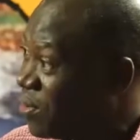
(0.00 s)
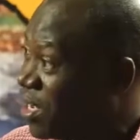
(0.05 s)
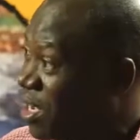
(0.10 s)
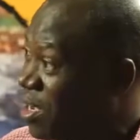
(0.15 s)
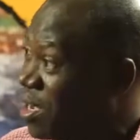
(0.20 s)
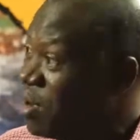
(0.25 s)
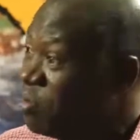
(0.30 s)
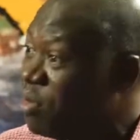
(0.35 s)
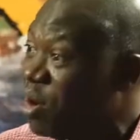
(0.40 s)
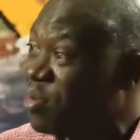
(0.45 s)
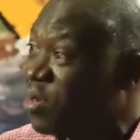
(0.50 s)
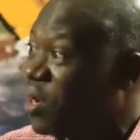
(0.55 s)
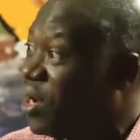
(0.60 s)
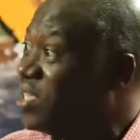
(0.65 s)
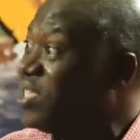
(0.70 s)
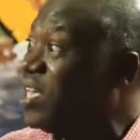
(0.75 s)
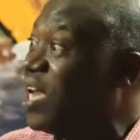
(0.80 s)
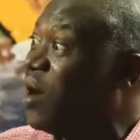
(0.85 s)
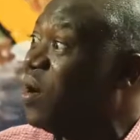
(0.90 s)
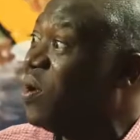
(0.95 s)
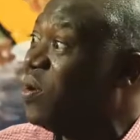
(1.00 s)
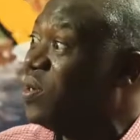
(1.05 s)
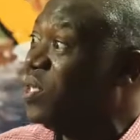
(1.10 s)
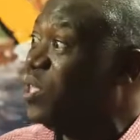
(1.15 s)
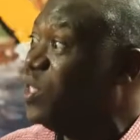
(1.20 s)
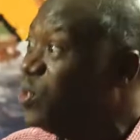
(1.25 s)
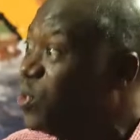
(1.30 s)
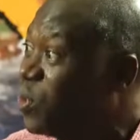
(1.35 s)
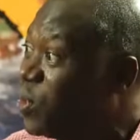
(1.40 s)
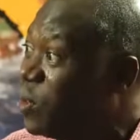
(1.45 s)
Okay, but because they are all
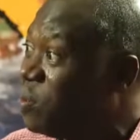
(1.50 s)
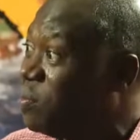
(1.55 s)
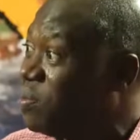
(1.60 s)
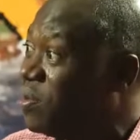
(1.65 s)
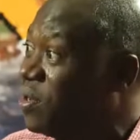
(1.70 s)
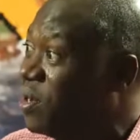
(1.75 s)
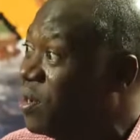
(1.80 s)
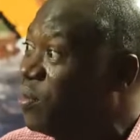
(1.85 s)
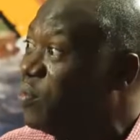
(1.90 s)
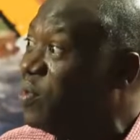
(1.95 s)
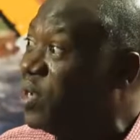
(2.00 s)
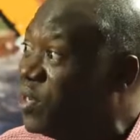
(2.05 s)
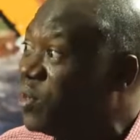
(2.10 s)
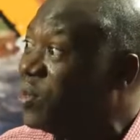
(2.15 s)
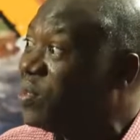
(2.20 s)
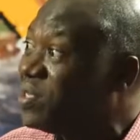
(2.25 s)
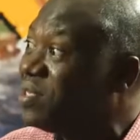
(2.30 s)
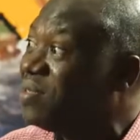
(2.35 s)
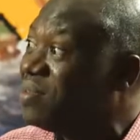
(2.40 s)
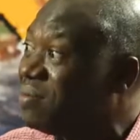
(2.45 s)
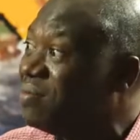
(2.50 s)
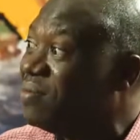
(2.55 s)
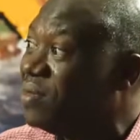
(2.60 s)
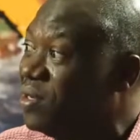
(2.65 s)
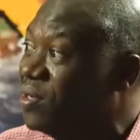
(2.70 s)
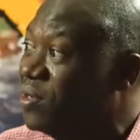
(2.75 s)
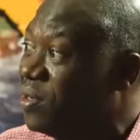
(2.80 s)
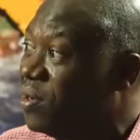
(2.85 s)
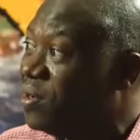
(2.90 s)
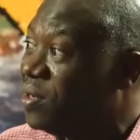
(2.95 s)
in Europe, we don't
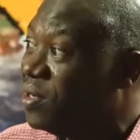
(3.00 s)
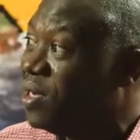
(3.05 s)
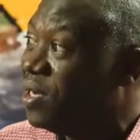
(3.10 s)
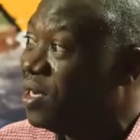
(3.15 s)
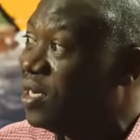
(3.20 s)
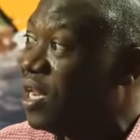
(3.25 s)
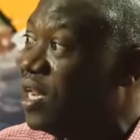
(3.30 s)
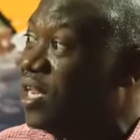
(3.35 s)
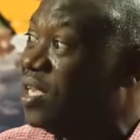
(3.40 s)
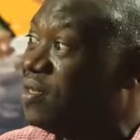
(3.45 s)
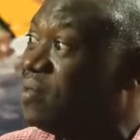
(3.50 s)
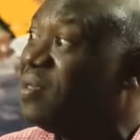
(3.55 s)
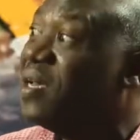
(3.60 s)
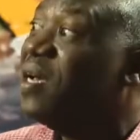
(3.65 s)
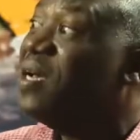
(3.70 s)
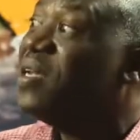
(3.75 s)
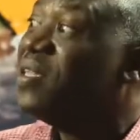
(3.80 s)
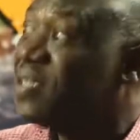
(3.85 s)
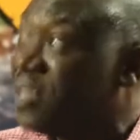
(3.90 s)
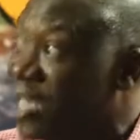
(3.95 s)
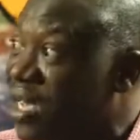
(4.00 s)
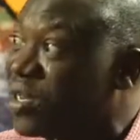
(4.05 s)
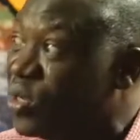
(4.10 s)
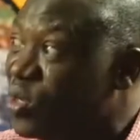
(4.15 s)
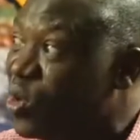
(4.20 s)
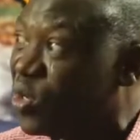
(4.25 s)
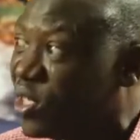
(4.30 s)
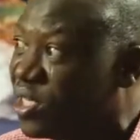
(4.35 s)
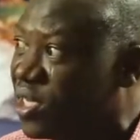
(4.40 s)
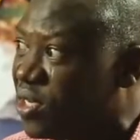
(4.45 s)
really take
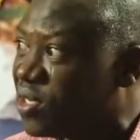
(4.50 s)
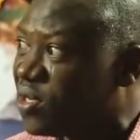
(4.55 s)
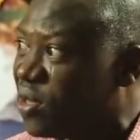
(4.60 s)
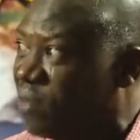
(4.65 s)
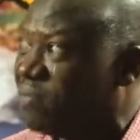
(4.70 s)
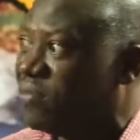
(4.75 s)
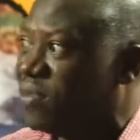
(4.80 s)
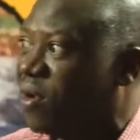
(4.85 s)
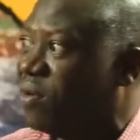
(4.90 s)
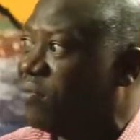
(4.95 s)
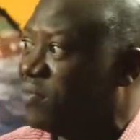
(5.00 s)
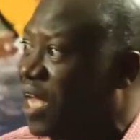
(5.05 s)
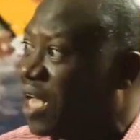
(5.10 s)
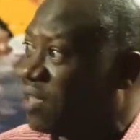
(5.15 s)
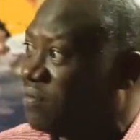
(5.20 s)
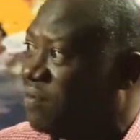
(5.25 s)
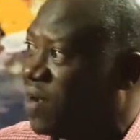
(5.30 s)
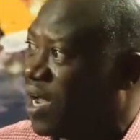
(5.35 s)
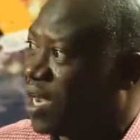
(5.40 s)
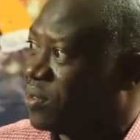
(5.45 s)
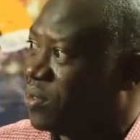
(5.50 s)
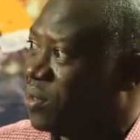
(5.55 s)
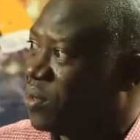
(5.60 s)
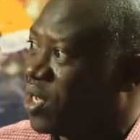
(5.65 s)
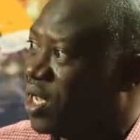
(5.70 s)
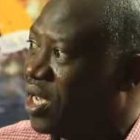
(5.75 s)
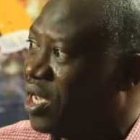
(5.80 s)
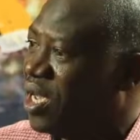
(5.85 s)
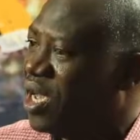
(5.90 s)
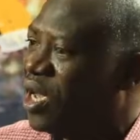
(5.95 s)
notice of that fact.
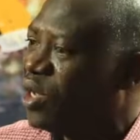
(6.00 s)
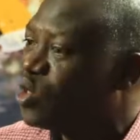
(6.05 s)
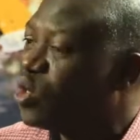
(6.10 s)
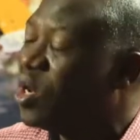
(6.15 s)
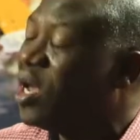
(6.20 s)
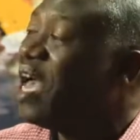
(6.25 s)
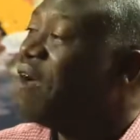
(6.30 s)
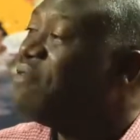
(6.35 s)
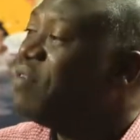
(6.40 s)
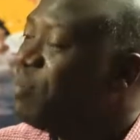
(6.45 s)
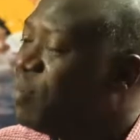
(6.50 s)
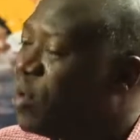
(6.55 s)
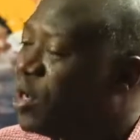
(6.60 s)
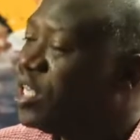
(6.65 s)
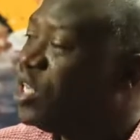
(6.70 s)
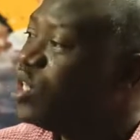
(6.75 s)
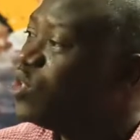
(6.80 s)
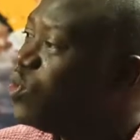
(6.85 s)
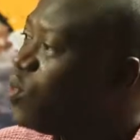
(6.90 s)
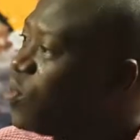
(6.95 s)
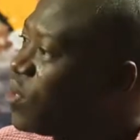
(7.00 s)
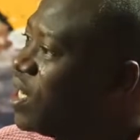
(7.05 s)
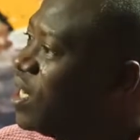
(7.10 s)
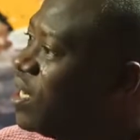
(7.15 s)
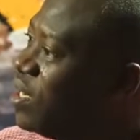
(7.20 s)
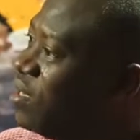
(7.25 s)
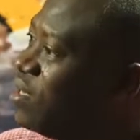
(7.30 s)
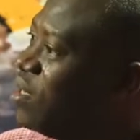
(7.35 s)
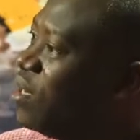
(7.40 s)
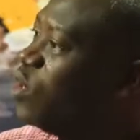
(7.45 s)
Okay, so everybody is
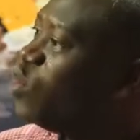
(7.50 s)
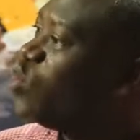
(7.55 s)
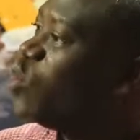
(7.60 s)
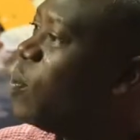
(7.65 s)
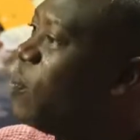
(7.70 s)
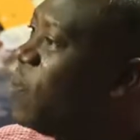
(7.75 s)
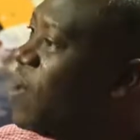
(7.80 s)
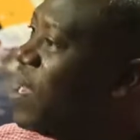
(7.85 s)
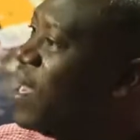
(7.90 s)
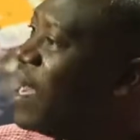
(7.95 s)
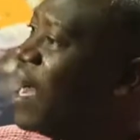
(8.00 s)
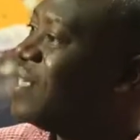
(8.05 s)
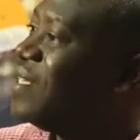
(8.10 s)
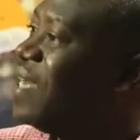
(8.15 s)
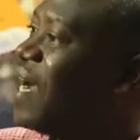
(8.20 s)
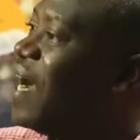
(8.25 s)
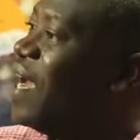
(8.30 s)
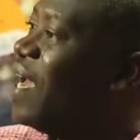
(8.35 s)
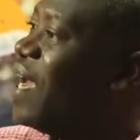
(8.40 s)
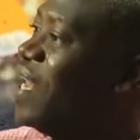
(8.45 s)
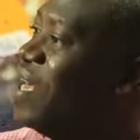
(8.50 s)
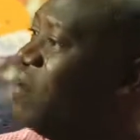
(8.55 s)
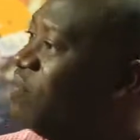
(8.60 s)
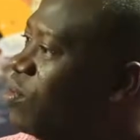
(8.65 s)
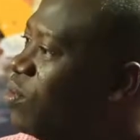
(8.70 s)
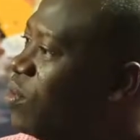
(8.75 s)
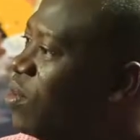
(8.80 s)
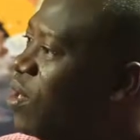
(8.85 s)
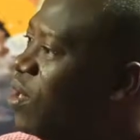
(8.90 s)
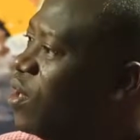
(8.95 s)
looking to play at a higher
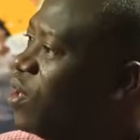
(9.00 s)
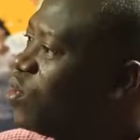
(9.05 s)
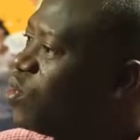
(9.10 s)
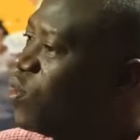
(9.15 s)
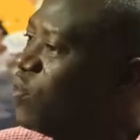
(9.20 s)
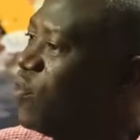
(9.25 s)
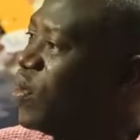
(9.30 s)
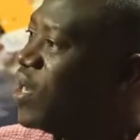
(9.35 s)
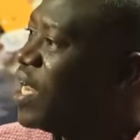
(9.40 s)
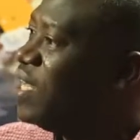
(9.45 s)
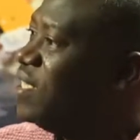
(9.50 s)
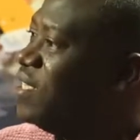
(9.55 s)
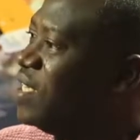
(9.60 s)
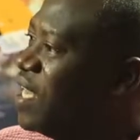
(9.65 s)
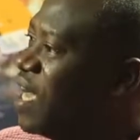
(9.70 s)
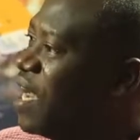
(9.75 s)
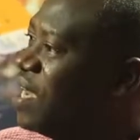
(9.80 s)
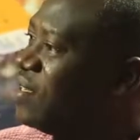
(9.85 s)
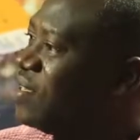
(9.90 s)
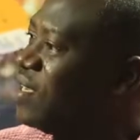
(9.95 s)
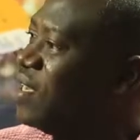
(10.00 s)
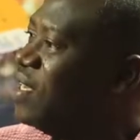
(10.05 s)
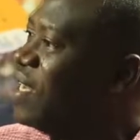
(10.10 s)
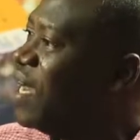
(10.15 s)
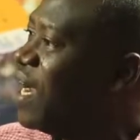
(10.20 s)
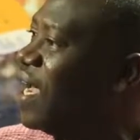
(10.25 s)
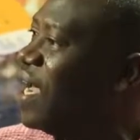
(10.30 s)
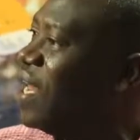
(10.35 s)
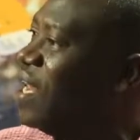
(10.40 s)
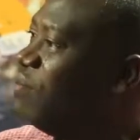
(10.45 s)
level. So for Nigerians, the
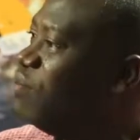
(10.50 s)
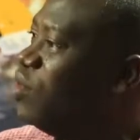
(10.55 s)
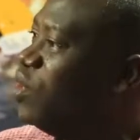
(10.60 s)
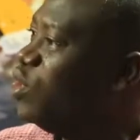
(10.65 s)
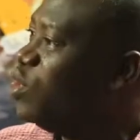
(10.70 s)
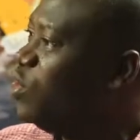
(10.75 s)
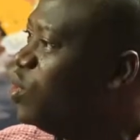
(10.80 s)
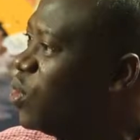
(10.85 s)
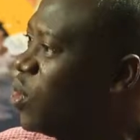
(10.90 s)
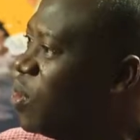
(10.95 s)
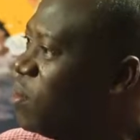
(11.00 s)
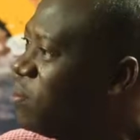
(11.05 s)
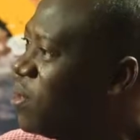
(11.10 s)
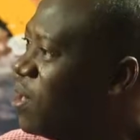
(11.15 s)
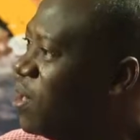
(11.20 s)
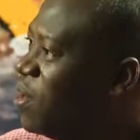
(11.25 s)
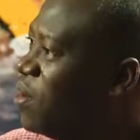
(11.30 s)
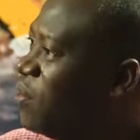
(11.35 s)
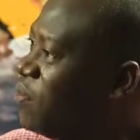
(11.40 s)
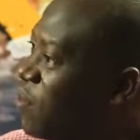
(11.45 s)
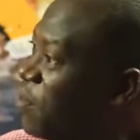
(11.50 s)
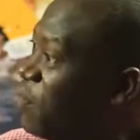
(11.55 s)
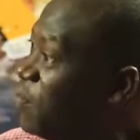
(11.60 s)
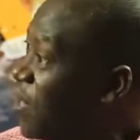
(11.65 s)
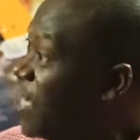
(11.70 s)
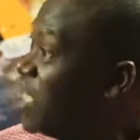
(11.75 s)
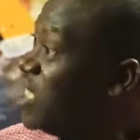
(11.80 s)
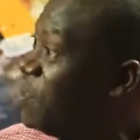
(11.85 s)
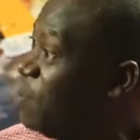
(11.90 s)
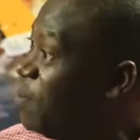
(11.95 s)
higher level is Europe. For
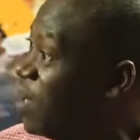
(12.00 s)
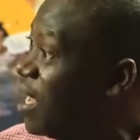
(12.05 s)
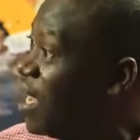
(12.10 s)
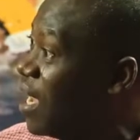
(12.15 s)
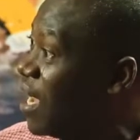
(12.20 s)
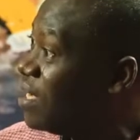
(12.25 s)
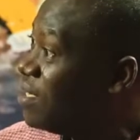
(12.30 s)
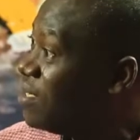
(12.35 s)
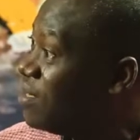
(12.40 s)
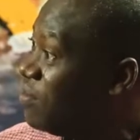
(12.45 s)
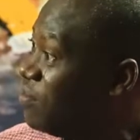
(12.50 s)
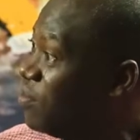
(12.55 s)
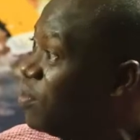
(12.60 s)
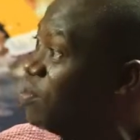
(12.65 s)
French players